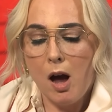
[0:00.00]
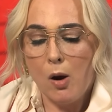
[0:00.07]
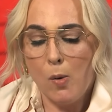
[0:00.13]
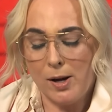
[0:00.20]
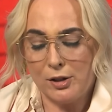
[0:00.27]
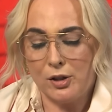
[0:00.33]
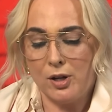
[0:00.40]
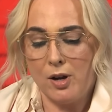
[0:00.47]

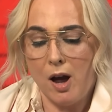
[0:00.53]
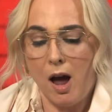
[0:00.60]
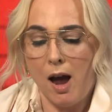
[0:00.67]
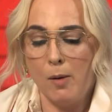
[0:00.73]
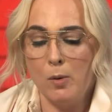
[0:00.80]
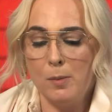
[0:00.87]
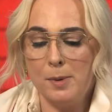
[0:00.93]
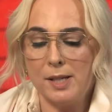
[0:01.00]
Question.
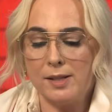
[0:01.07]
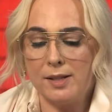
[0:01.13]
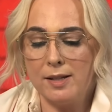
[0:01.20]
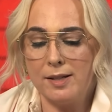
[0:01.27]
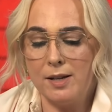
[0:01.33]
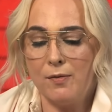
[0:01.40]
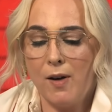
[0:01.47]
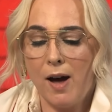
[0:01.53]
I will be
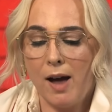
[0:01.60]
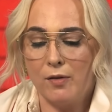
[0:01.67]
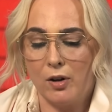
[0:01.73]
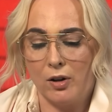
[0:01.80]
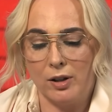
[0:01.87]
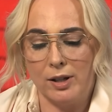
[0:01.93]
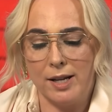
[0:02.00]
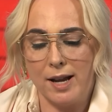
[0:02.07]
65
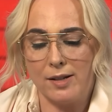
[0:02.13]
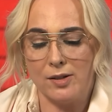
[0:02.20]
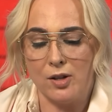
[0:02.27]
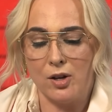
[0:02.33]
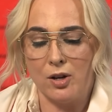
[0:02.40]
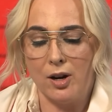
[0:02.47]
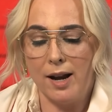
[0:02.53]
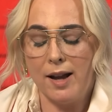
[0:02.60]
early next
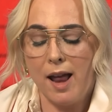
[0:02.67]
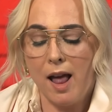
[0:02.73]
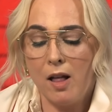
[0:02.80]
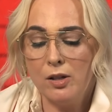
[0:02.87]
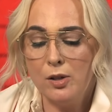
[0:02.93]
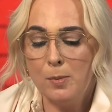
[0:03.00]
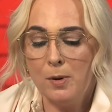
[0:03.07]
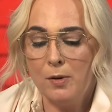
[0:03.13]
year and
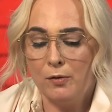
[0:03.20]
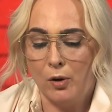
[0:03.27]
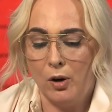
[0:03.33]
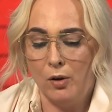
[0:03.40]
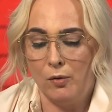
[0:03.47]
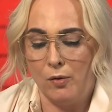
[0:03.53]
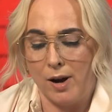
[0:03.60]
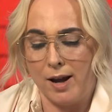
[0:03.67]
eligible
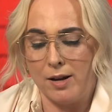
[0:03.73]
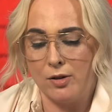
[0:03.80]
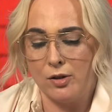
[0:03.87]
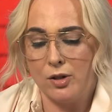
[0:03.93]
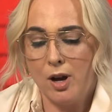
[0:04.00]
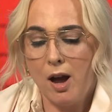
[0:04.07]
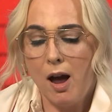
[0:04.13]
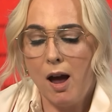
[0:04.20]
for a
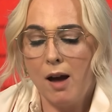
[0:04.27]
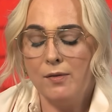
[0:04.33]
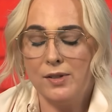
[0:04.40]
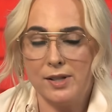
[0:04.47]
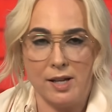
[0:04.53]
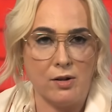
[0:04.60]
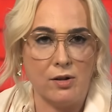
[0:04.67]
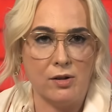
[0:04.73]
range of
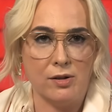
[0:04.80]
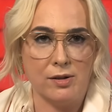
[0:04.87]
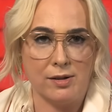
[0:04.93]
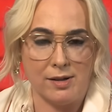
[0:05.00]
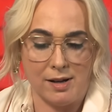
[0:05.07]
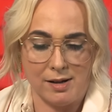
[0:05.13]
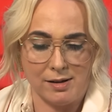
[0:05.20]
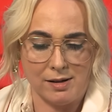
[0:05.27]
senior
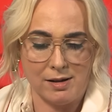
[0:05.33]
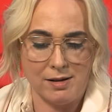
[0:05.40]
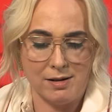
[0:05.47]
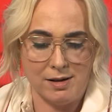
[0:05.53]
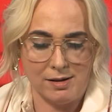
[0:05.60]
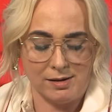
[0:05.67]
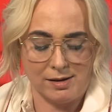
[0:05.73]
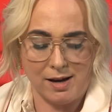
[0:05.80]
citizen
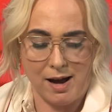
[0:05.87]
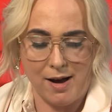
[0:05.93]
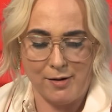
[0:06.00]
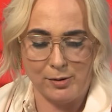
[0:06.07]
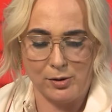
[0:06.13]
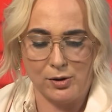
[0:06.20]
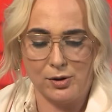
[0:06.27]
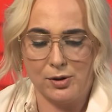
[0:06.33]

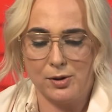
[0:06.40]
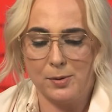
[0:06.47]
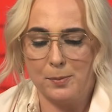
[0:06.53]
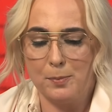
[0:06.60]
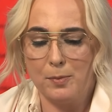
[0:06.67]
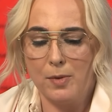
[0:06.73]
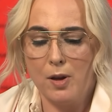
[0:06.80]
discounts.